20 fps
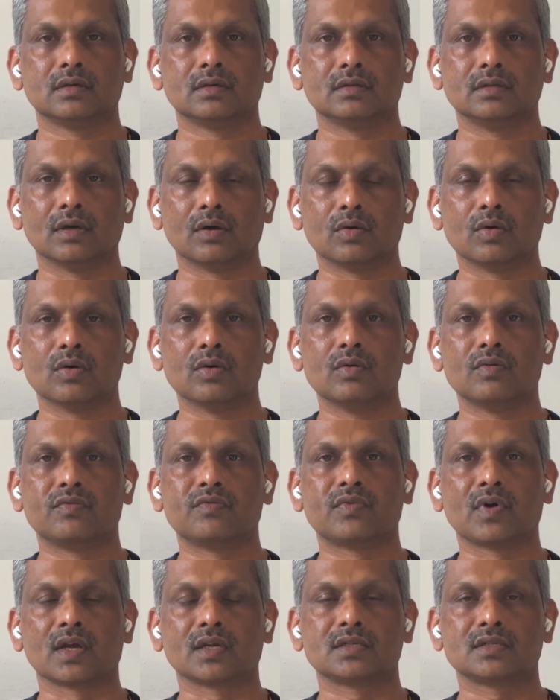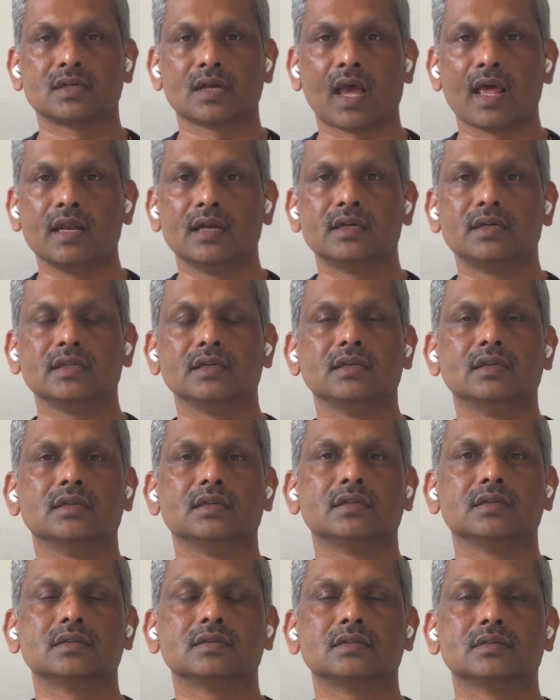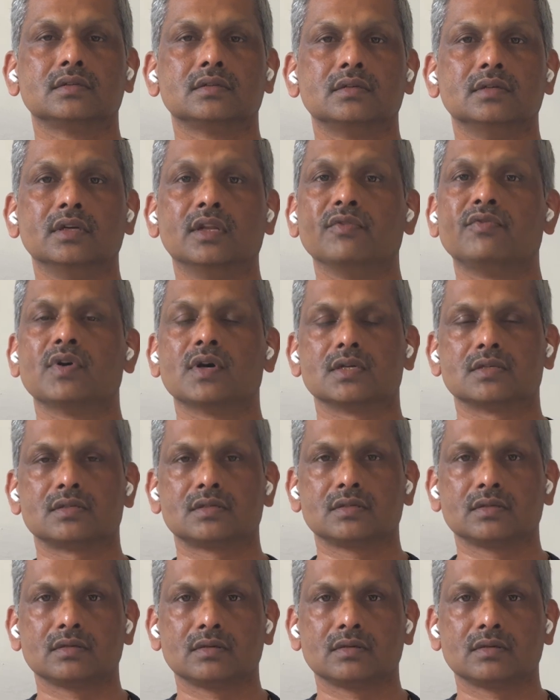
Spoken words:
the whole functionality differs.